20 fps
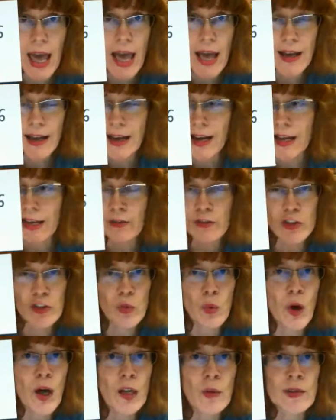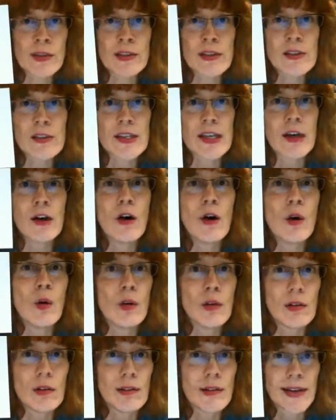kind of swallowing this thing
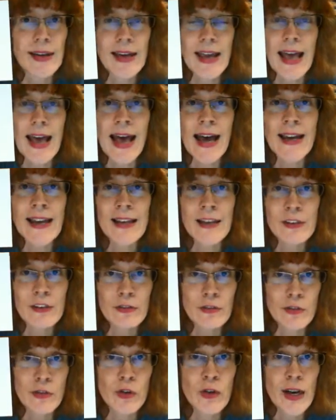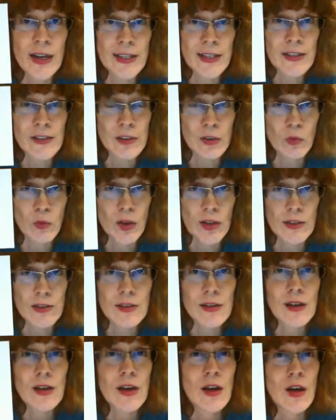whole and adding the four ideas at
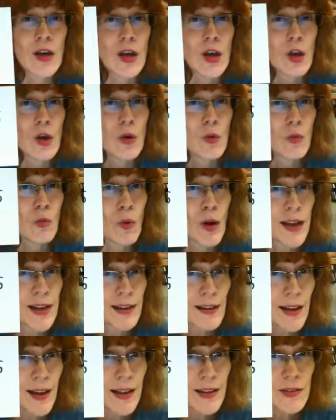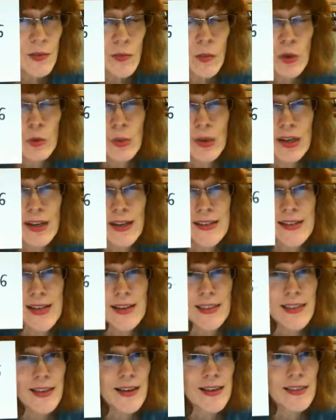once. Why not? Well, because I
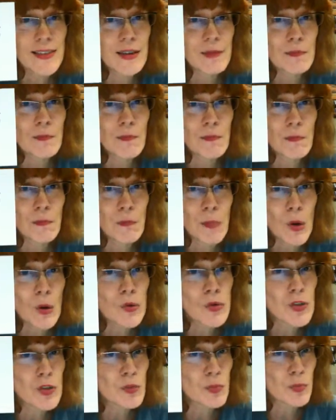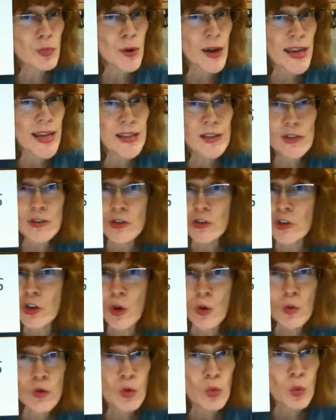think that most brains
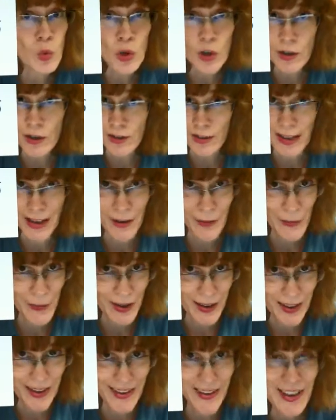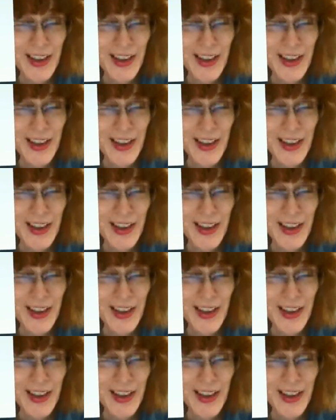don't work that way.